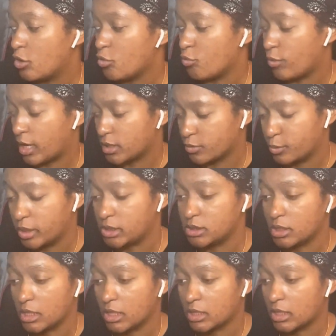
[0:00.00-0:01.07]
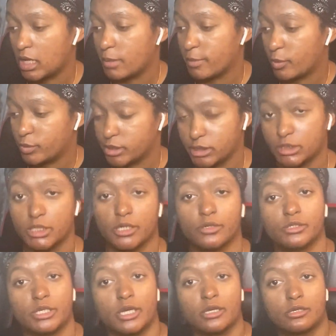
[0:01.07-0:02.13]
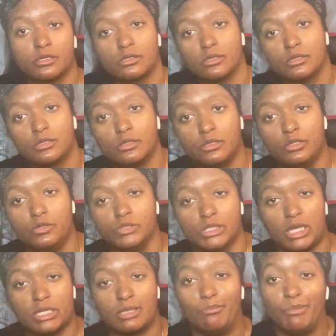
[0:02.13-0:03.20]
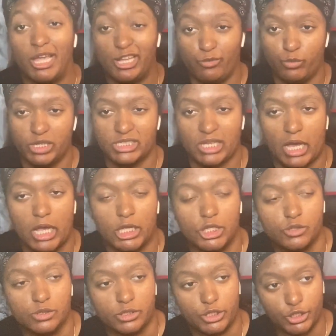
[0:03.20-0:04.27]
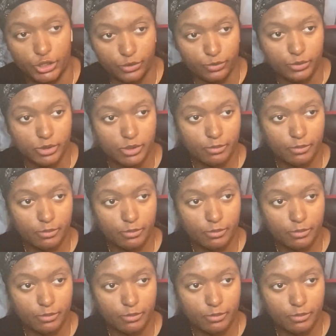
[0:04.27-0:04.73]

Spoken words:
Rider Waite deck, and my Witch's Tarot deck. Those like the main ones I usually use.